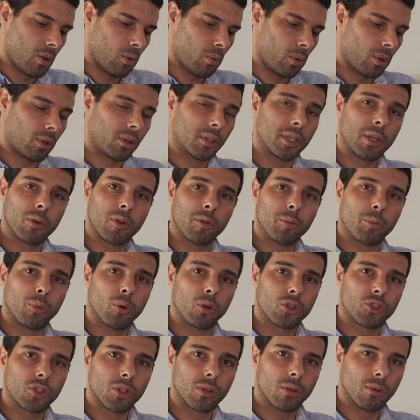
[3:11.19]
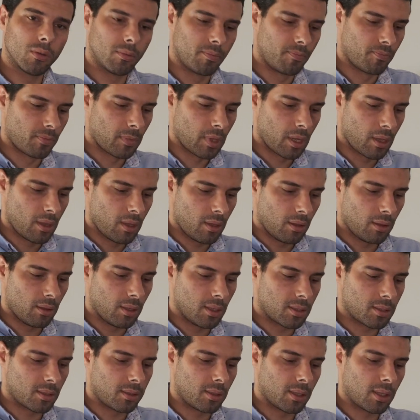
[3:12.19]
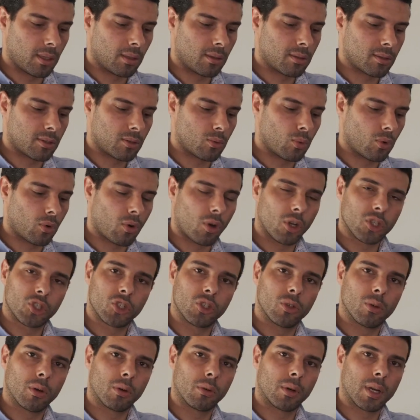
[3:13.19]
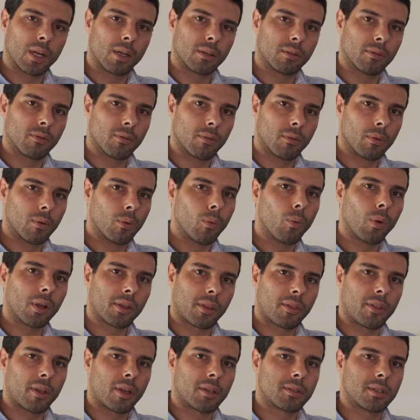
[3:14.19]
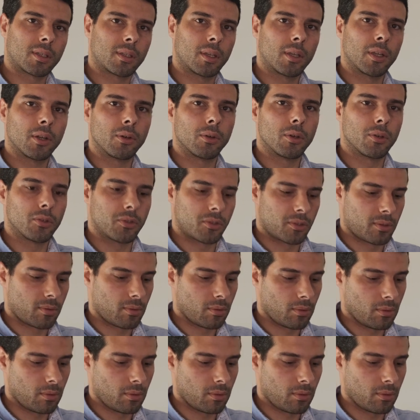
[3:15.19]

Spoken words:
Well, here in Portugal, this lens will cost you around 1,000 euros.